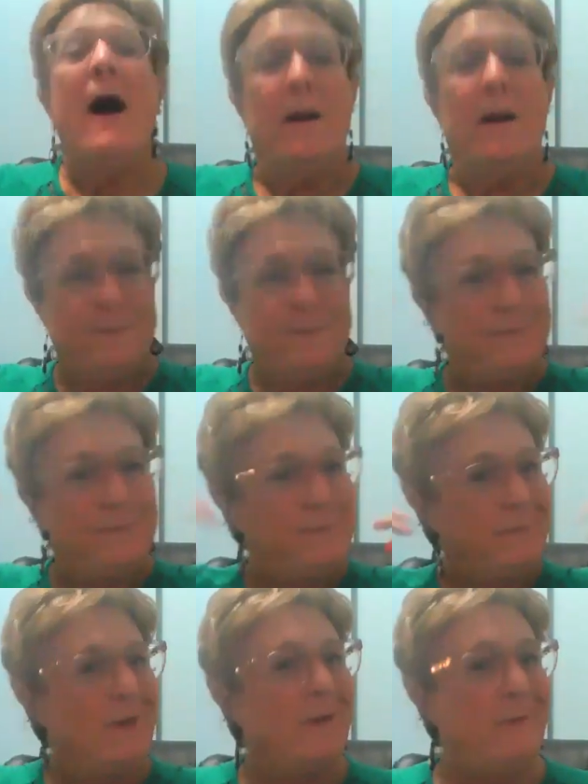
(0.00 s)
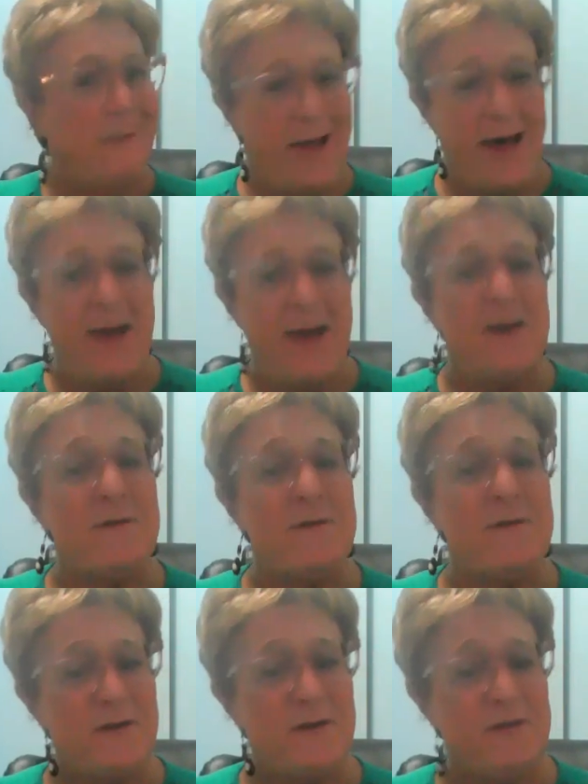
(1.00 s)
A lot of us,
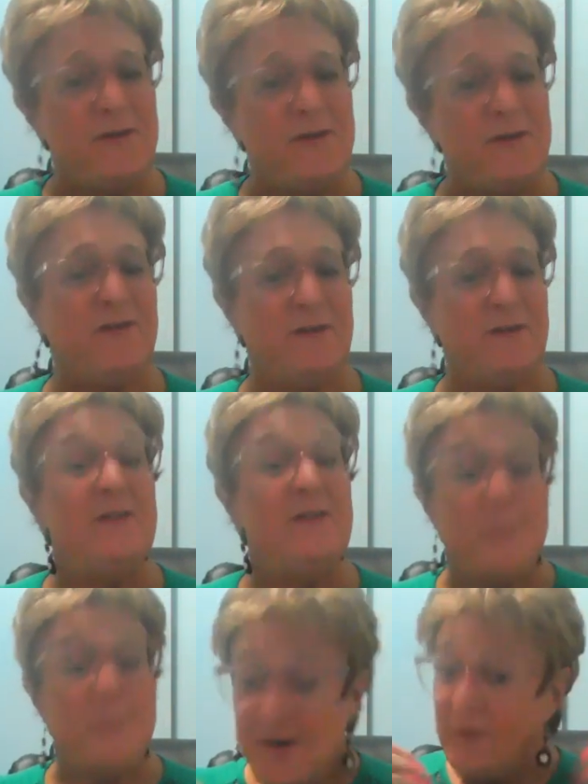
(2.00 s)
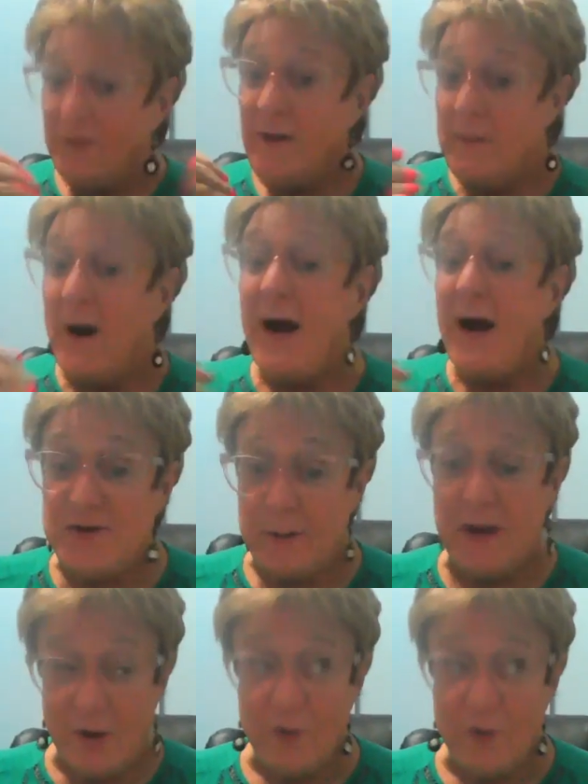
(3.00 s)
especially my age, because we
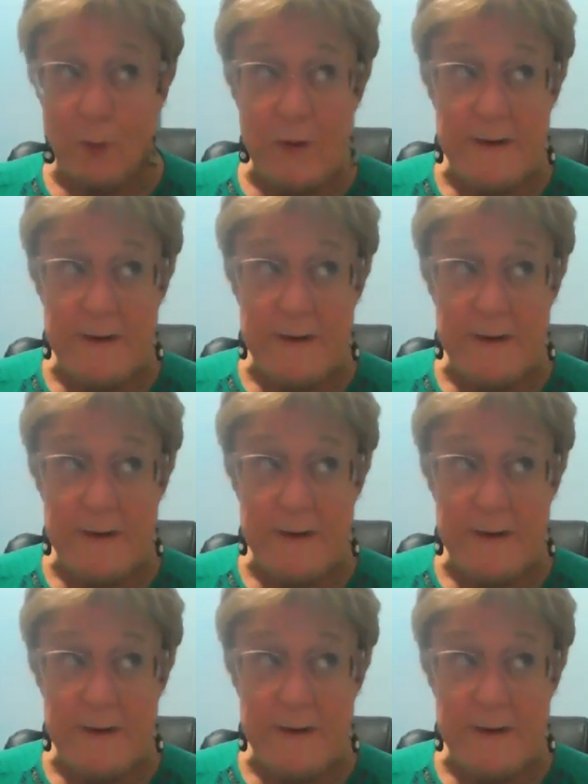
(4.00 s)
missed getting